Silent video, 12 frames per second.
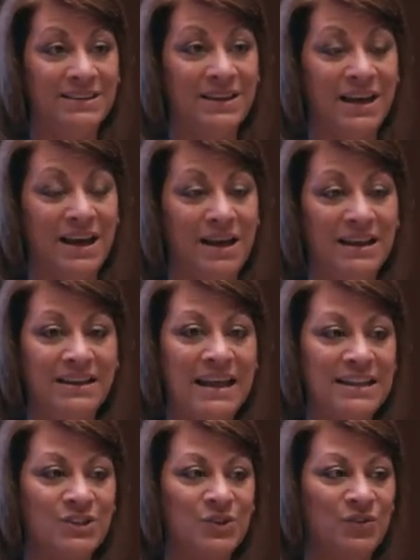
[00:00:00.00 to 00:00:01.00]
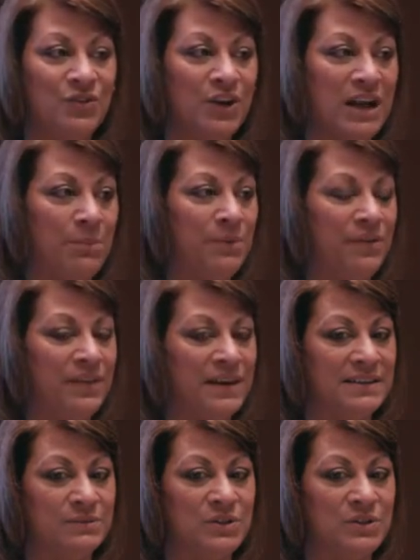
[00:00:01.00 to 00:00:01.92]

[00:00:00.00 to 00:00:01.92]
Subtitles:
And that's good for a couple of things.